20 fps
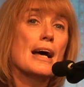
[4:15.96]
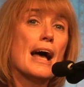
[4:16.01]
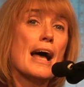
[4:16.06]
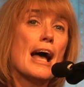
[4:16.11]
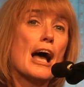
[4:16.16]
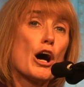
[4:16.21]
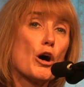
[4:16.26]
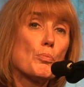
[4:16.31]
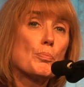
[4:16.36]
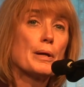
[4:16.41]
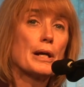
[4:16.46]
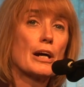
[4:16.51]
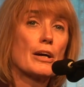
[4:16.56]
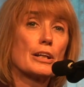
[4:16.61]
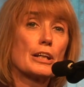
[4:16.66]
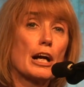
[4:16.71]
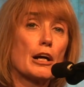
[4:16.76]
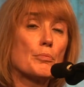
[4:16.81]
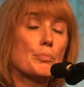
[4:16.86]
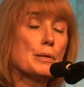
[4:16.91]
helping our
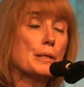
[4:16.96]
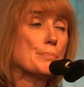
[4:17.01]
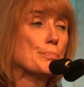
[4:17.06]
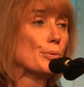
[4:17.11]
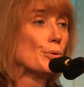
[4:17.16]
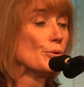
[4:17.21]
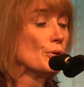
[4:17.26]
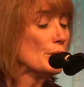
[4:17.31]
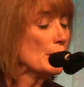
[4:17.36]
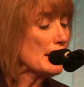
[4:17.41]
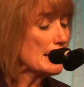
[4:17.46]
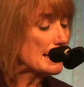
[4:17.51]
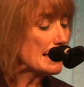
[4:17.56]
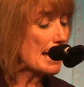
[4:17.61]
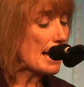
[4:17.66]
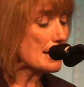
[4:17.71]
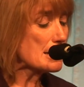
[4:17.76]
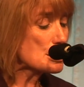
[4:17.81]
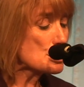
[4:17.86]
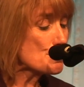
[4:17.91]
young people
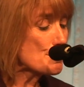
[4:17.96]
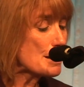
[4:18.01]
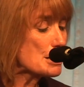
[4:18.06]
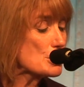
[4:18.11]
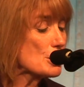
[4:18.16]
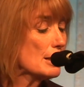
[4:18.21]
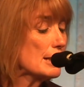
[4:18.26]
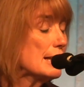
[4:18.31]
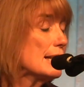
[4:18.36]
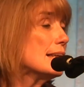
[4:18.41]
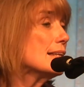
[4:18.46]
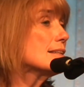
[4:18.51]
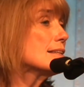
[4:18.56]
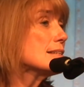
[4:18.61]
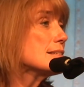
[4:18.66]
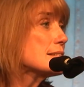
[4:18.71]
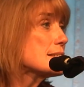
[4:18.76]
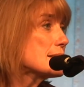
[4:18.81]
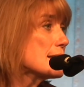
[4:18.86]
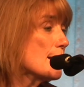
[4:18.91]
get, especially in the
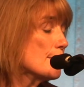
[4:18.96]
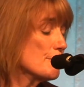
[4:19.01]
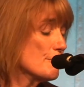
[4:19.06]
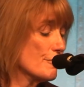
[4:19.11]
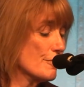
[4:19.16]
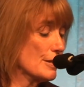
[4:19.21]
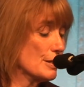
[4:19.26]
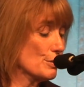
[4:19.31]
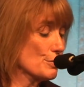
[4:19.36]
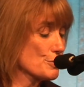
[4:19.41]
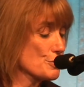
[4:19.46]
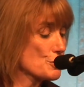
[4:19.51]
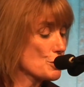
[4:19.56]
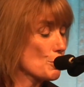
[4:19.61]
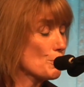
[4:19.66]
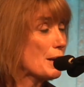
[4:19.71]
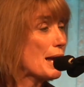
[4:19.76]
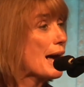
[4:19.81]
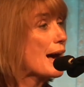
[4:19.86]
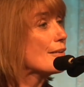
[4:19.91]
STEM field. So
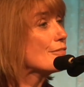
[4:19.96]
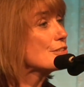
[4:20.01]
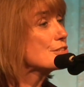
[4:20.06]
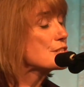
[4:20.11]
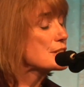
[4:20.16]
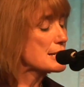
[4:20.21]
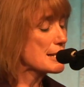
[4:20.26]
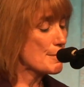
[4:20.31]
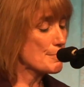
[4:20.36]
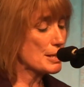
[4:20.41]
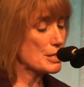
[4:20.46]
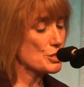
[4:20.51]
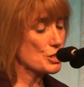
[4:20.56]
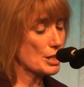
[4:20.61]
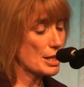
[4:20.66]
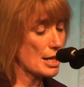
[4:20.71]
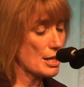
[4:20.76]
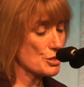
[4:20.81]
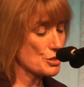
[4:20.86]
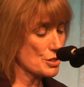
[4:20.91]
we have a STEM
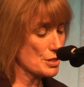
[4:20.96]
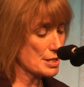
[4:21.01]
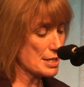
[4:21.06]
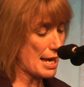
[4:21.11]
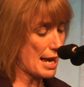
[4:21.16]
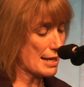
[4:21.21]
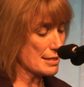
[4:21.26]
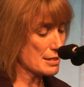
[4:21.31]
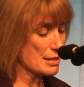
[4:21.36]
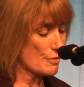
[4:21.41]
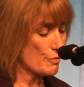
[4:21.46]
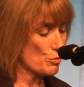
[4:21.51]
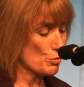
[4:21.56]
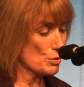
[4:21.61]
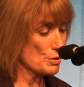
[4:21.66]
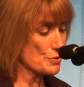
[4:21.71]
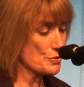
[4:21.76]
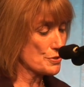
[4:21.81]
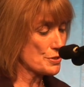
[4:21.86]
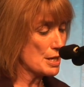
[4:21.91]
education task
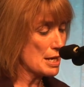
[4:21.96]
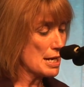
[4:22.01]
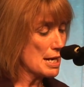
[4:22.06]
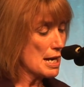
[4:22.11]
force.